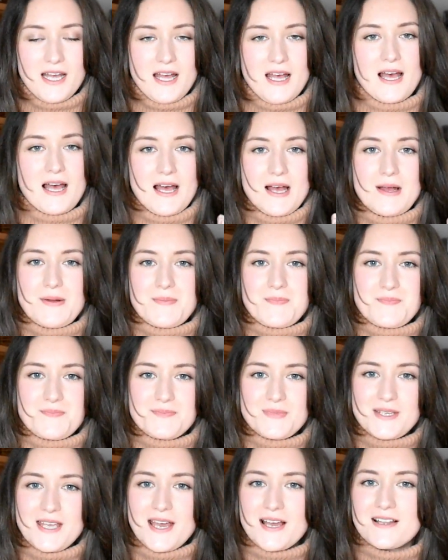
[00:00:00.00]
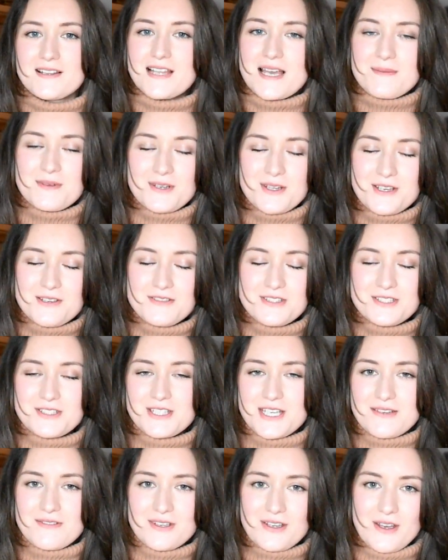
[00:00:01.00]
Um, but yeah, let me know if you do
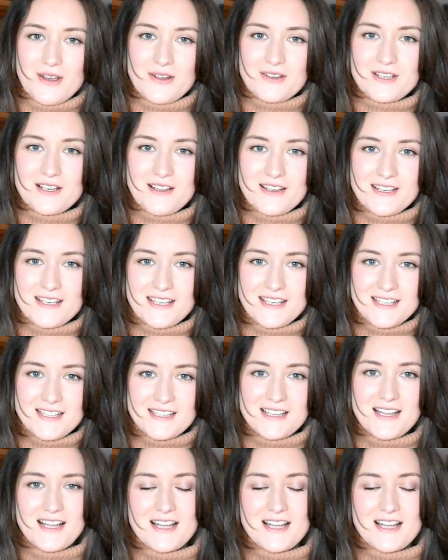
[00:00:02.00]
give it a go and you like it,